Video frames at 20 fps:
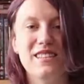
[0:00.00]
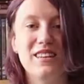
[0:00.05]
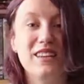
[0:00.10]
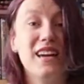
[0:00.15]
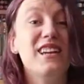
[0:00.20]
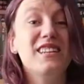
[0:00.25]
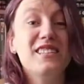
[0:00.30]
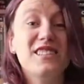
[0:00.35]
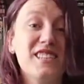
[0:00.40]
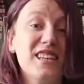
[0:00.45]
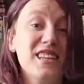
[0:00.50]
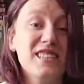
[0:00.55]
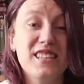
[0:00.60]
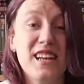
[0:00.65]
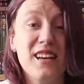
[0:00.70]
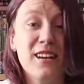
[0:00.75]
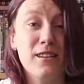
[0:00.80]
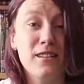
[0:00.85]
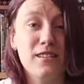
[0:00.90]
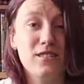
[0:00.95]
So yeah, let's just
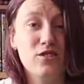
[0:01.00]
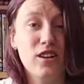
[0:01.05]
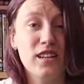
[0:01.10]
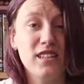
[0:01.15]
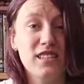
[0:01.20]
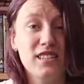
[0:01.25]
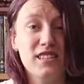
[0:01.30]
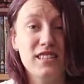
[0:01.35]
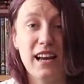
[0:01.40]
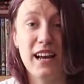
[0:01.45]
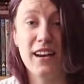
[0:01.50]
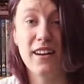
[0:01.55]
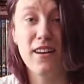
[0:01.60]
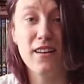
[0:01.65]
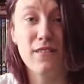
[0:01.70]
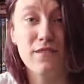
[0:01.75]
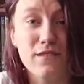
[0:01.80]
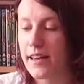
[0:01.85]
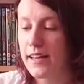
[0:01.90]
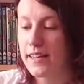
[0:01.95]
get straight into the second
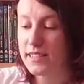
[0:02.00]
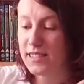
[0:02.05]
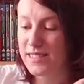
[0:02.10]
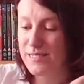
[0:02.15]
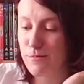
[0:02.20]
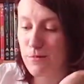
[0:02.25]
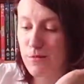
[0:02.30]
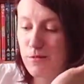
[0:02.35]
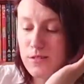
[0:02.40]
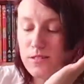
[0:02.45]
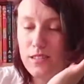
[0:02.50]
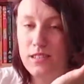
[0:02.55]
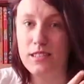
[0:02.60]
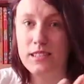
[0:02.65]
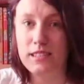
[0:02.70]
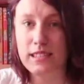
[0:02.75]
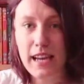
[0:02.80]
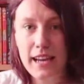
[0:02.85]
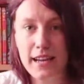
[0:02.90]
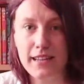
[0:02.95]
half. Okay, so we're on to the
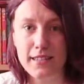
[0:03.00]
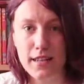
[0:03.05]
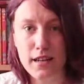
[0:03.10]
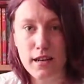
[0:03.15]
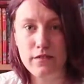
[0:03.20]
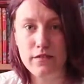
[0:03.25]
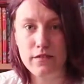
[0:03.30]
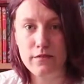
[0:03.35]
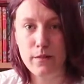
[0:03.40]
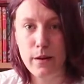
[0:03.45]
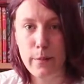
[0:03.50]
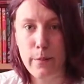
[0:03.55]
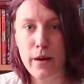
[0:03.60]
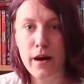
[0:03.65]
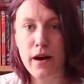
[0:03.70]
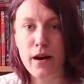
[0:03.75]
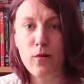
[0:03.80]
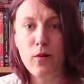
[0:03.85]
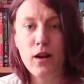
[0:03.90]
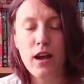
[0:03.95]
second half of my
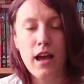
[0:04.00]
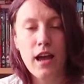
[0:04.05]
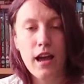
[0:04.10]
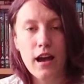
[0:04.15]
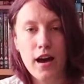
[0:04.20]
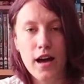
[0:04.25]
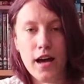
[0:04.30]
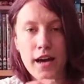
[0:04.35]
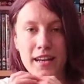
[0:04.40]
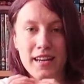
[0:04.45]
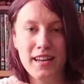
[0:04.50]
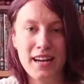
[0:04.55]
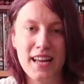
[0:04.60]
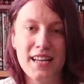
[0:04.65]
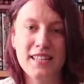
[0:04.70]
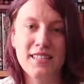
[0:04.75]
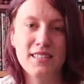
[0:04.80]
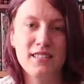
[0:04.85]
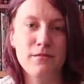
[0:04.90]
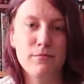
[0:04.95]
pile. I
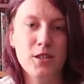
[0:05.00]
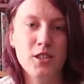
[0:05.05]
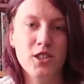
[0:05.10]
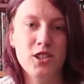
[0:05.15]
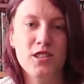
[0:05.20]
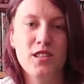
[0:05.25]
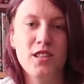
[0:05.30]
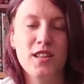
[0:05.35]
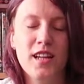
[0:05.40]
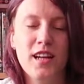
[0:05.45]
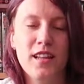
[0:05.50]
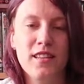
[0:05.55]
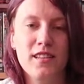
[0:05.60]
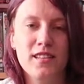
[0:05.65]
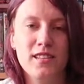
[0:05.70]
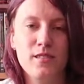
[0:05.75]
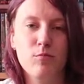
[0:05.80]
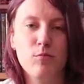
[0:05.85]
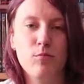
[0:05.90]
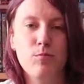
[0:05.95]
neglected to mention that
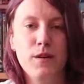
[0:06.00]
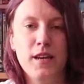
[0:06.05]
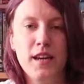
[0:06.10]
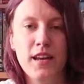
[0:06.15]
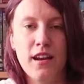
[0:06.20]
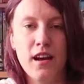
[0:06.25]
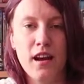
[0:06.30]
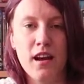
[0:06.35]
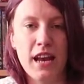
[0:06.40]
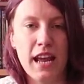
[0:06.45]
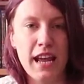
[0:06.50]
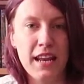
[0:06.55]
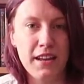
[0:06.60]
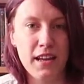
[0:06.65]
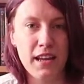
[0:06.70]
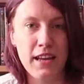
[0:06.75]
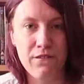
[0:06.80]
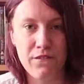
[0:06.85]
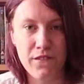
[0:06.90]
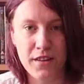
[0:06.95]
this will be an
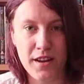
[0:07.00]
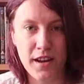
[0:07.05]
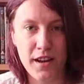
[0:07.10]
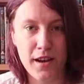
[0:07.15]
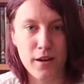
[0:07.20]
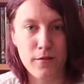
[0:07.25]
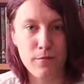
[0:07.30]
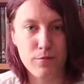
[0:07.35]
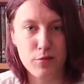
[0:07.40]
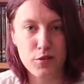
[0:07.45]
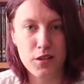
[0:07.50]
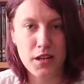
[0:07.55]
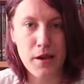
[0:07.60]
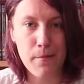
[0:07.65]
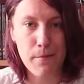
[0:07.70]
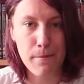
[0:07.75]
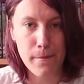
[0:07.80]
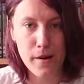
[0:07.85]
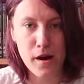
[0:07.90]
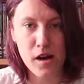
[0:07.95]
unedited video
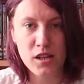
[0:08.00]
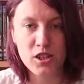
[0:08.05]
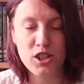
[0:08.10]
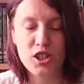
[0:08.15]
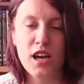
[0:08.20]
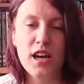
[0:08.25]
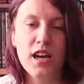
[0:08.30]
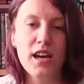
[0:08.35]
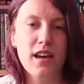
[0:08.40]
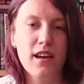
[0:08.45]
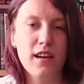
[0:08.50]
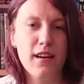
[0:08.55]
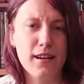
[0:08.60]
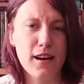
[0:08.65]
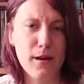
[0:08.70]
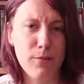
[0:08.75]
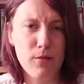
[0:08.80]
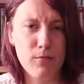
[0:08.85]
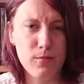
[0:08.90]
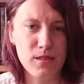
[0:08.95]
pretty much. A
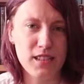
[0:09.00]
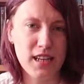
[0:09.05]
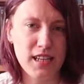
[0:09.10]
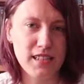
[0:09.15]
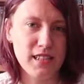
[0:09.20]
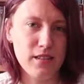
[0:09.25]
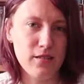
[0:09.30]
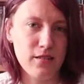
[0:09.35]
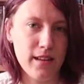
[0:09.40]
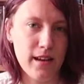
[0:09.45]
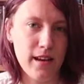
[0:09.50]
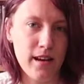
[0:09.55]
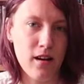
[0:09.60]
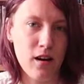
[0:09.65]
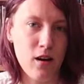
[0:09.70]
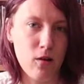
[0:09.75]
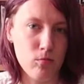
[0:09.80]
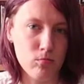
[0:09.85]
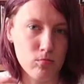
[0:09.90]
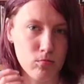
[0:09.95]
couple of mistakes here and there
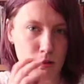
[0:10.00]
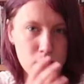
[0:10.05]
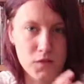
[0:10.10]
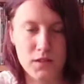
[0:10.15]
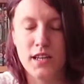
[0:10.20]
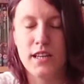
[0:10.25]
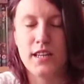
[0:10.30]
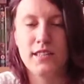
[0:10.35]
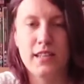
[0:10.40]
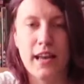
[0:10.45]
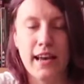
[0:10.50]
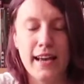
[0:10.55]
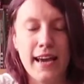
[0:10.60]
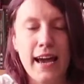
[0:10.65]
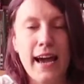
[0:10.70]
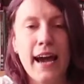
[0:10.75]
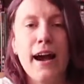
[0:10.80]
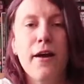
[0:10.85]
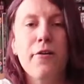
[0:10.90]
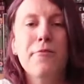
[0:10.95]
I'll obviously
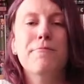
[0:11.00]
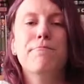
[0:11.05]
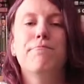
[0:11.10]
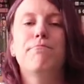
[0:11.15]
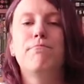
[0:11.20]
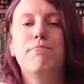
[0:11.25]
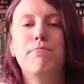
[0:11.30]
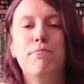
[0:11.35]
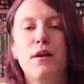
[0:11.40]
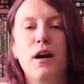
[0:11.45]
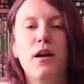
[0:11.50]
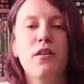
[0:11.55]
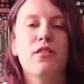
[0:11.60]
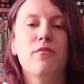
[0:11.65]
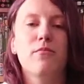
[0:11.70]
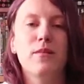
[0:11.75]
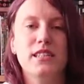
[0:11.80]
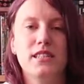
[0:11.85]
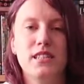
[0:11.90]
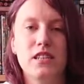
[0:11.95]
take out,
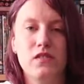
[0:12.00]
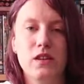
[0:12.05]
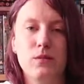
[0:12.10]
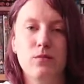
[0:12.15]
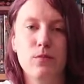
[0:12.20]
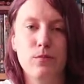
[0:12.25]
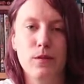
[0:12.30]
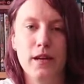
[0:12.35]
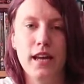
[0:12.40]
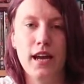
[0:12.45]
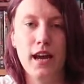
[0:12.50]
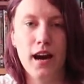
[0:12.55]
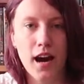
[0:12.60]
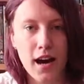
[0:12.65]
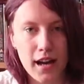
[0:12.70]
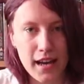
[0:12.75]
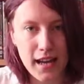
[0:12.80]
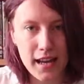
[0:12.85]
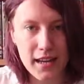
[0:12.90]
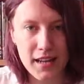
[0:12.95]
but the rest of it will be
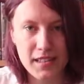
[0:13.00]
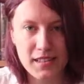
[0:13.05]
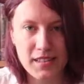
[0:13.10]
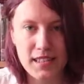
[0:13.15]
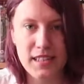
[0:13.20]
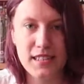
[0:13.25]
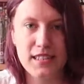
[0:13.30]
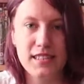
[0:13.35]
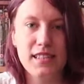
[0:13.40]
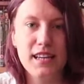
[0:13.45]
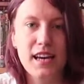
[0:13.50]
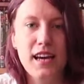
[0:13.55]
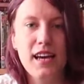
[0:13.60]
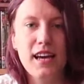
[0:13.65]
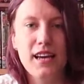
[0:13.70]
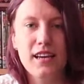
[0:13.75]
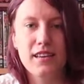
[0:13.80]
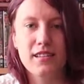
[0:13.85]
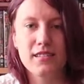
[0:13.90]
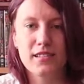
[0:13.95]
unedited
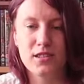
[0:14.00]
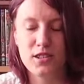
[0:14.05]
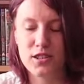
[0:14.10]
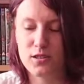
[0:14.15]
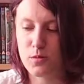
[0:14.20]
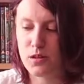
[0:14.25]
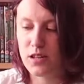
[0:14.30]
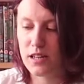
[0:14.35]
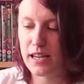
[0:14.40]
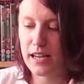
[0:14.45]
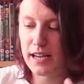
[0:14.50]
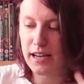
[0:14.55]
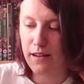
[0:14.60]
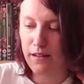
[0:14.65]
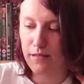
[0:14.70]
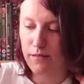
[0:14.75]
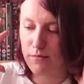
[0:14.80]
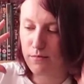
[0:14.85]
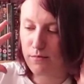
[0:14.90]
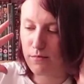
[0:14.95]
because I just want to get,